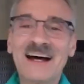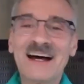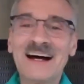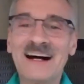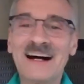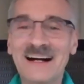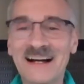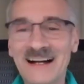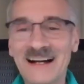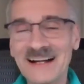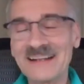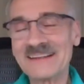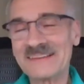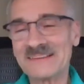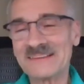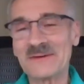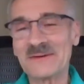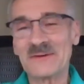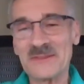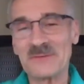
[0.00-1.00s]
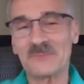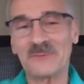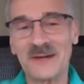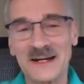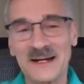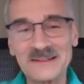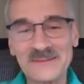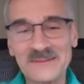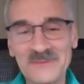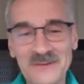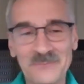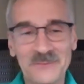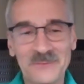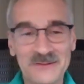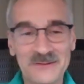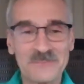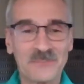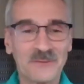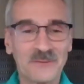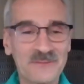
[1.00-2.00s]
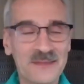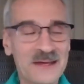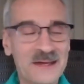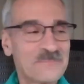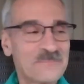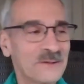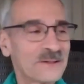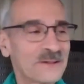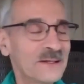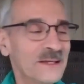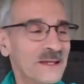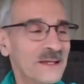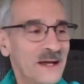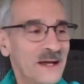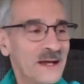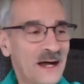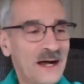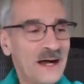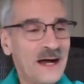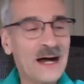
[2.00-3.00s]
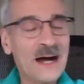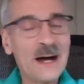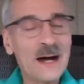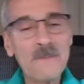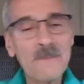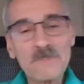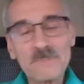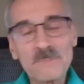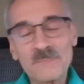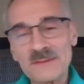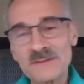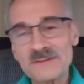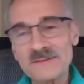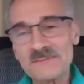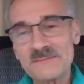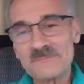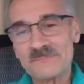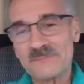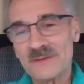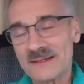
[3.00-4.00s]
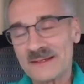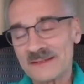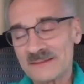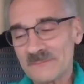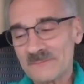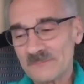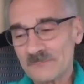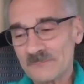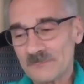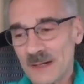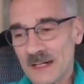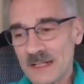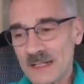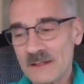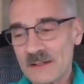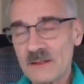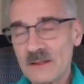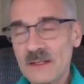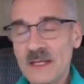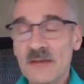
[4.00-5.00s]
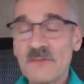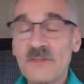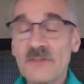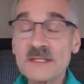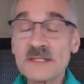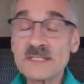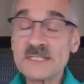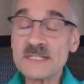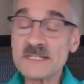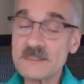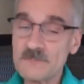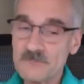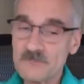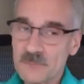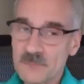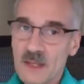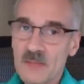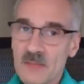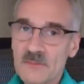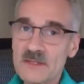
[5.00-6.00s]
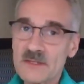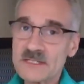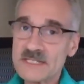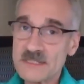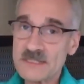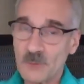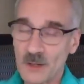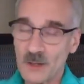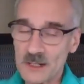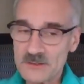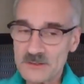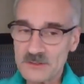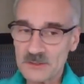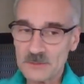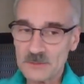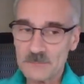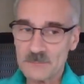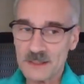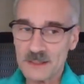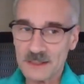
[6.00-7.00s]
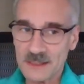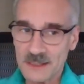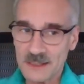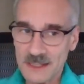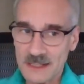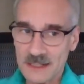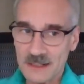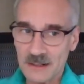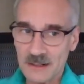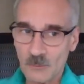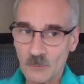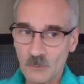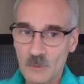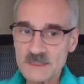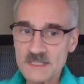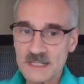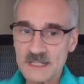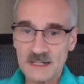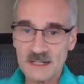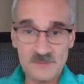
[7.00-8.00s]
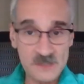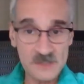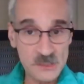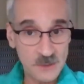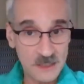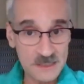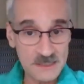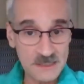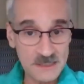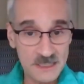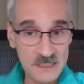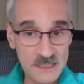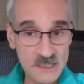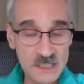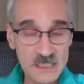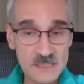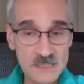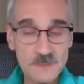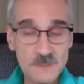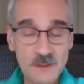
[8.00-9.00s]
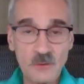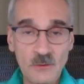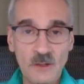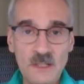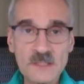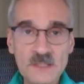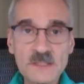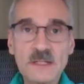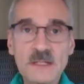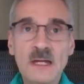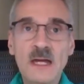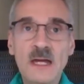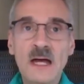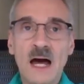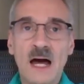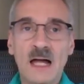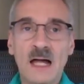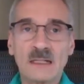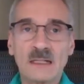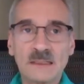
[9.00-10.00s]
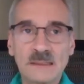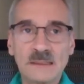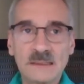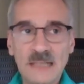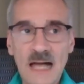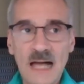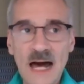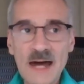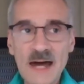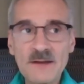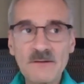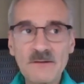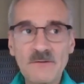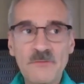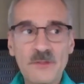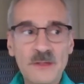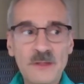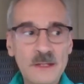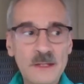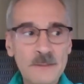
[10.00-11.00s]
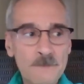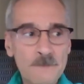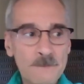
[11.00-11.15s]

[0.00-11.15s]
uh, you're the one. You're the one who bought that book. Uh, but but yeah, this is this is why it took me a year once I got the translations, because a lot of the